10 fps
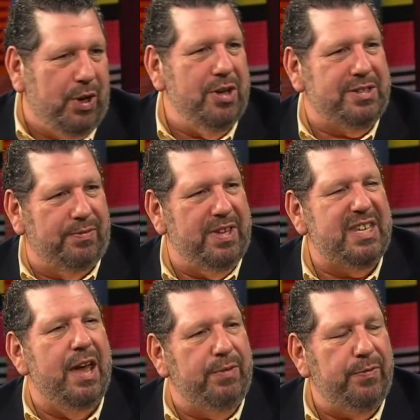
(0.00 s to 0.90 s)
because of
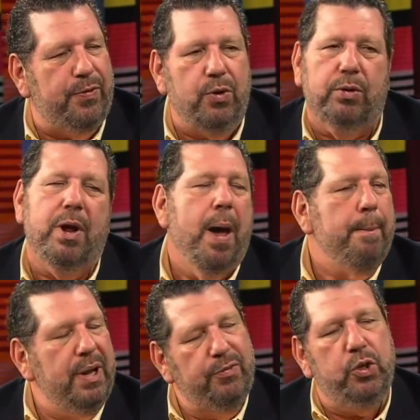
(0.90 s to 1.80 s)
this heavy food.
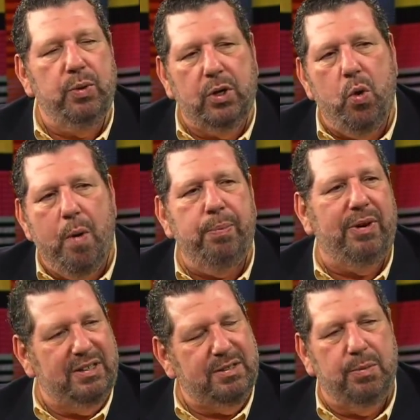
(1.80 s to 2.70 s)
But if you
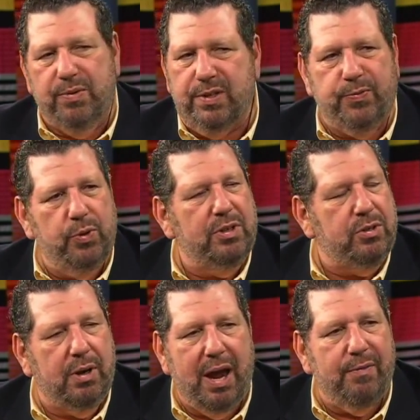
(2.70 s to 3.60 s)
incorporate some of this food
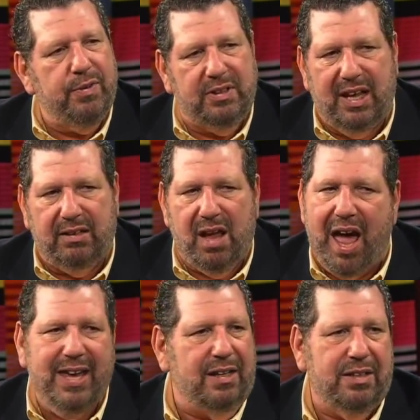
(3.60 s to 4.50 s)
into your everyday
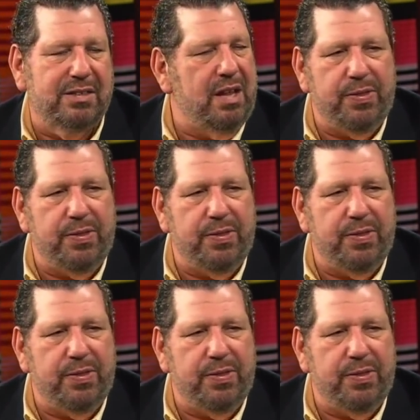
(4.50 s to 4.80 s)
diet, there's